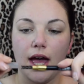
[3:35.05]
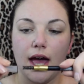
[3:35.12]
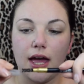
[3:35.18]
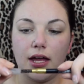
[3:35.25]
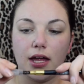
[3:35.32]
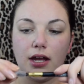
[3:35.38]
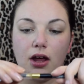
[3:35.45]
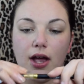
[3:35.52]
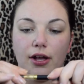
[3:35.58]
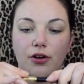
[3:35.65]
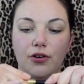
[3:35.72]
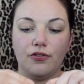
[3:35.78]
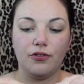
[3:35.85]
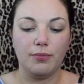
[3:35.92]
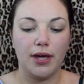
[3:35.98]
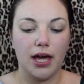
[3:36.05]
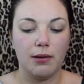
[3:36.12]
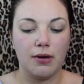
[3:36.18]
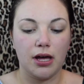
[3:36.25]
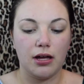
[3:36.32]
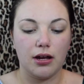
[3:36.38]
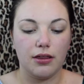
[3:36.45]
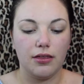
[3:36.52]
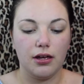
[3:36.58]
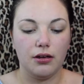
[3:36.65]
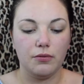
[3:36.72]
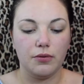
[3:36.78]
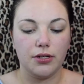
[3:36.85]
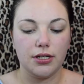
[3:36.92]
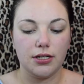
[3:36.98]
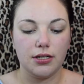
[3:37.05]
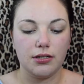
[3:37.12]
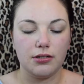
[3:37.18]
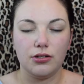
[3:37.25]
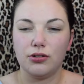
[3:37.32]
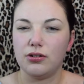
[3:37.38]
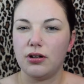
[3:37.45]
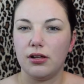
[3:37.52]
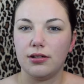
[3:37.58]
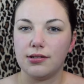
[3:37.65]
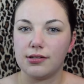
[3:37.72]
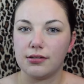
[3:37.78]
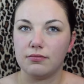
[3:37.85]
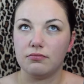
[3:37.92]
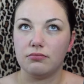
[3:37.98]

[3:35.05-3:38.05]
and I got it from Kmart. I think it was $2.